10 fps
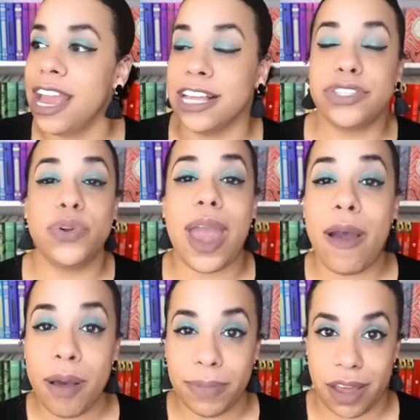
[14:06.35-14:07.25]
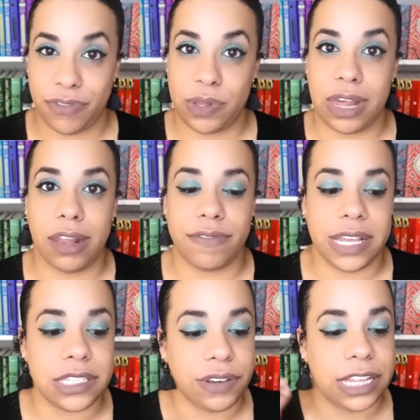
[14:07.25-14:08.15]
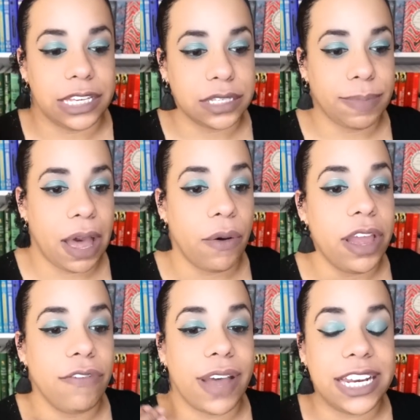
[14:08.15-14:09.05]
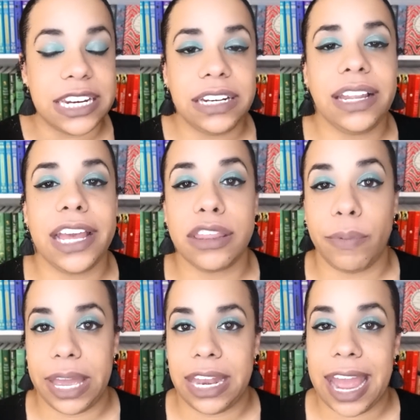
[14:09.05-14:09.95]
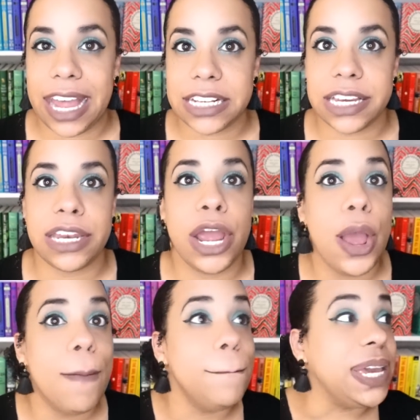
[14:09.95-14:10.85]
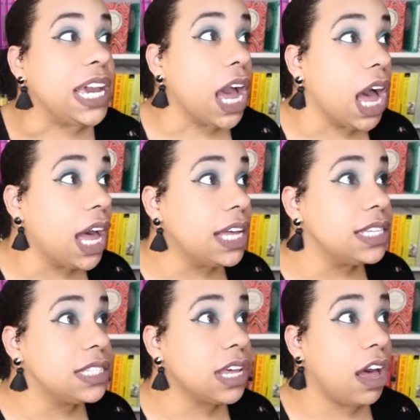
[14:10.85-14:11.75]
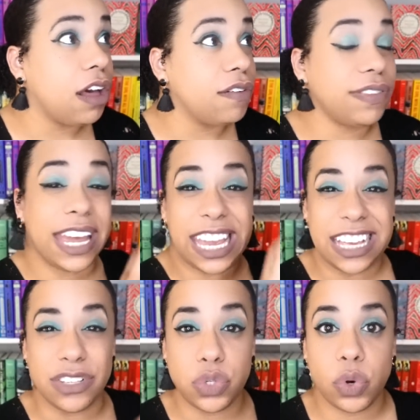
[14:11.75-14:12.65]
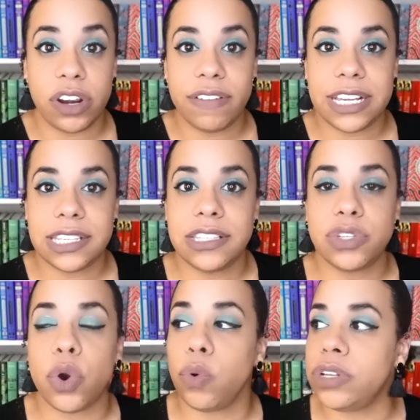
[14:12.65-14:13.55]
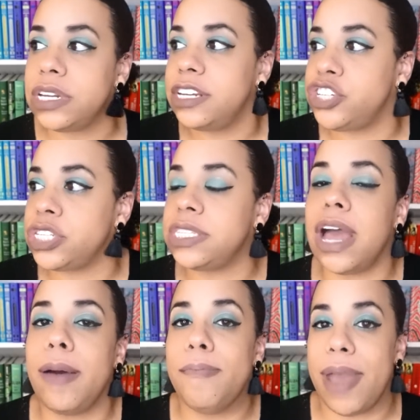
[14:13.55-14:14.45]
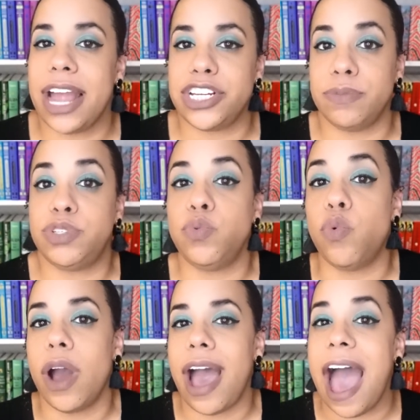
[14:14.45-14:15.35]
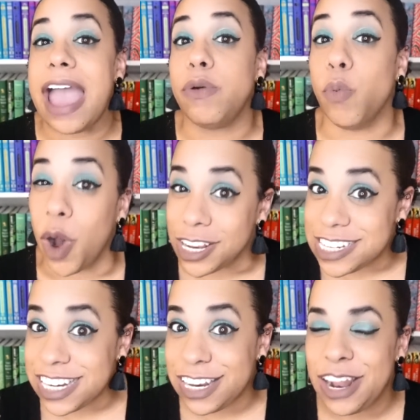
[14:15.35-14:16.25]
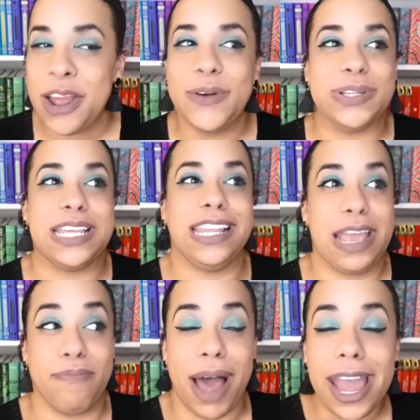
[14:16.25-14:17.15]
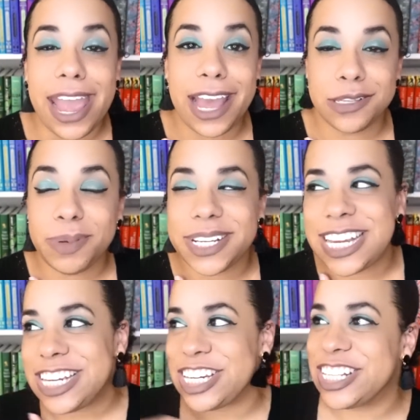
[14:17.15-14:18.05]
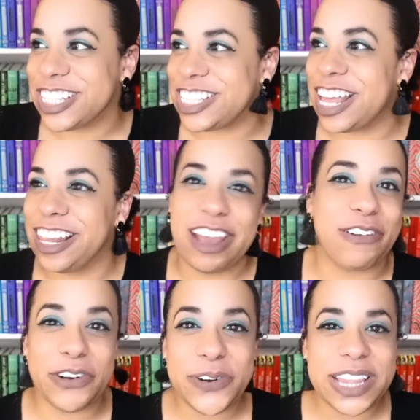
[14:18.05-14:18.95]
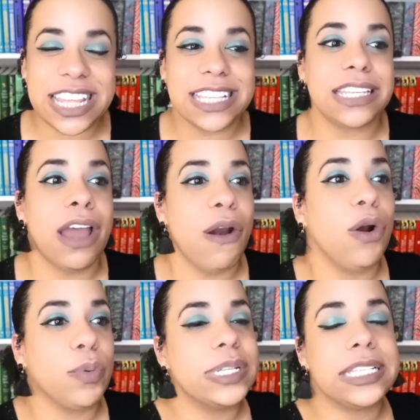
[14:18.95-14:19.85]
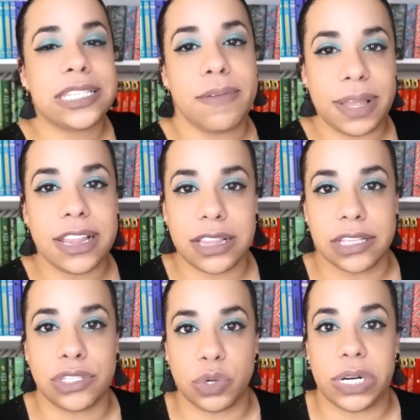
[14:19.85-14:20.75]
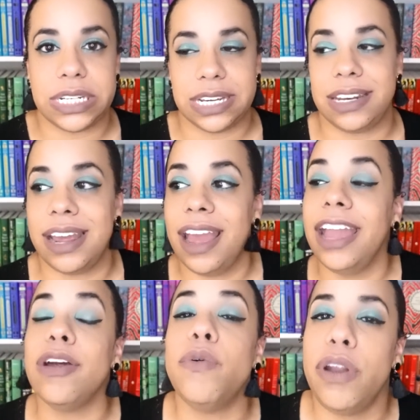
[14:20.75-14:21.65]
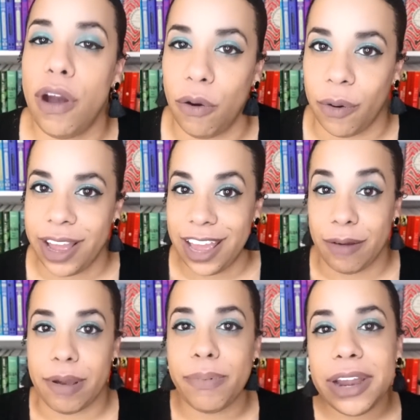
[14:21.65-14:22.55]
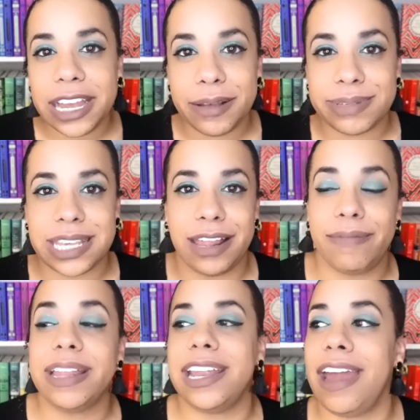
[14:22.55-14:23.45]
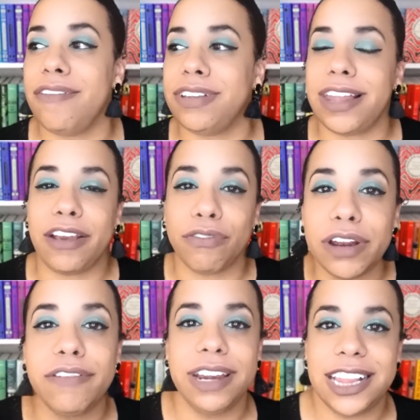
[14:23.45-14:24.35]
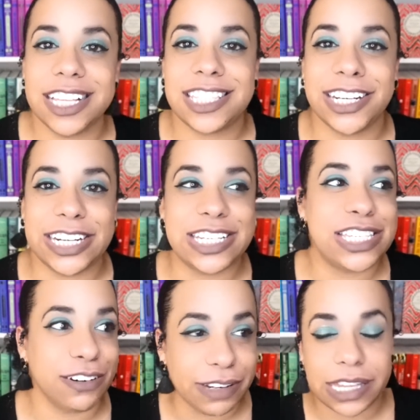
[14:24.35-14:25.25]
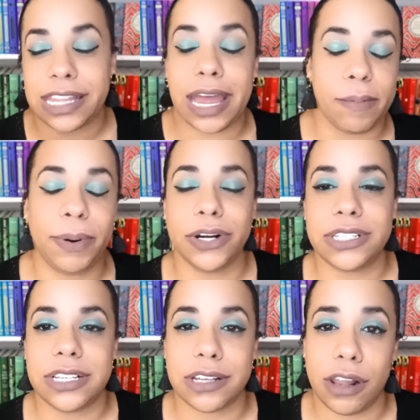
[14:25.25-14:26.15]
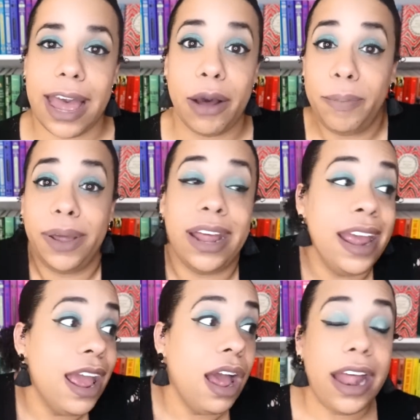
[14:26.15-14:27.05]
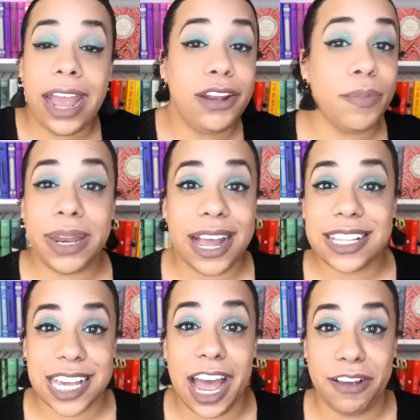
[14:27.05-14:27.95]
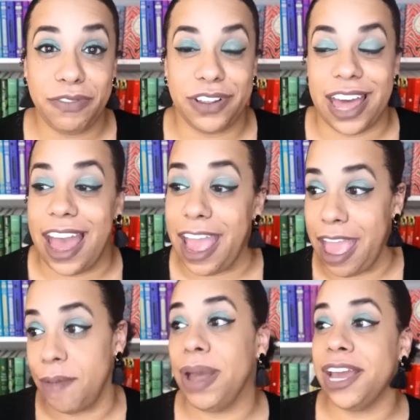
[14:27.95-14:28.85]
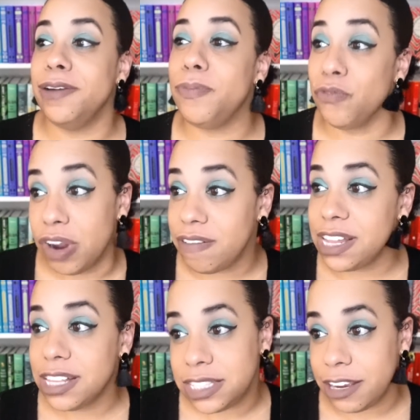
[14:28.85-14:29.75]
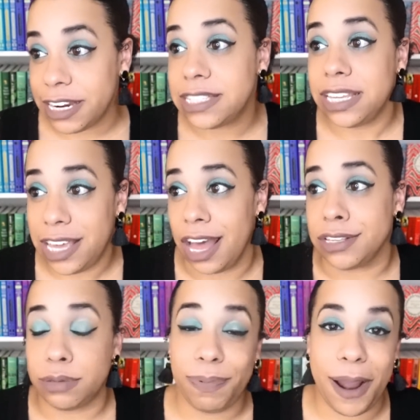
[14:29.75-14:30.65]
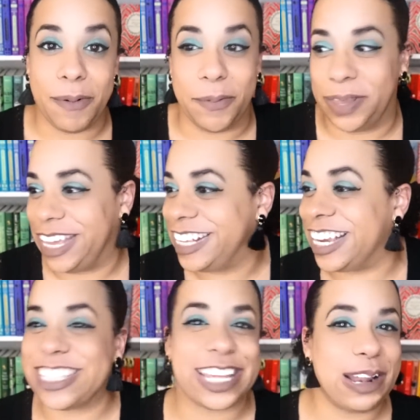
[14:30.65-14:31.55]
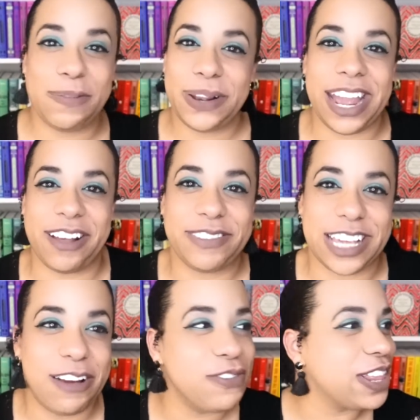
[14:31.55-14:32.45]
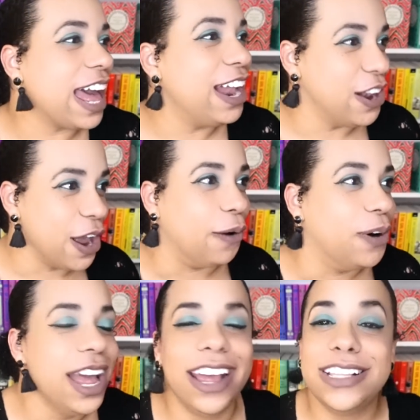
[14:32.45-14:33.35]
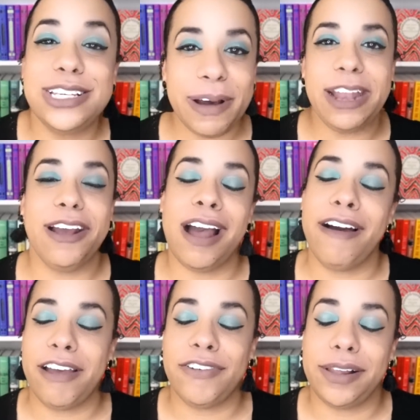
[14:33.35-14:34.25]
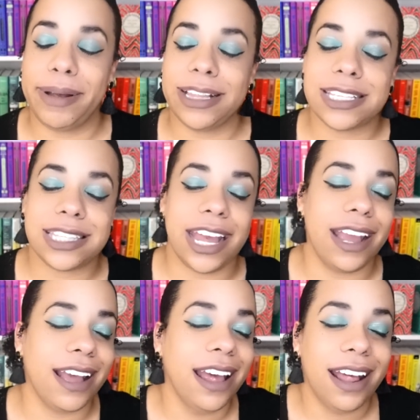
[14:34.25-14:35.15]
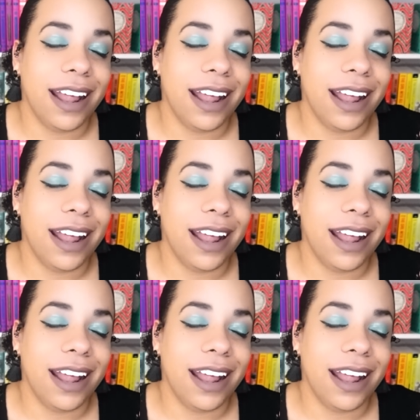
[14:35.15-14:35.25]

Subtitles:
And so now I'm left with all of these feelings about if I didn't like the way it ended because of in-story reasons, or did it just not match up to what I wanted. wanted? Was it like my expectations that like ruined this? Or was it something that the story did? I don't know. And my brain keeps telling me that I have to like reread the series to really like parse this all out, but ain't nobody got time for that. Am I gonna reread the series? Yes, probably. Does anybody have time for that? No. Do I know how I feel about this thing?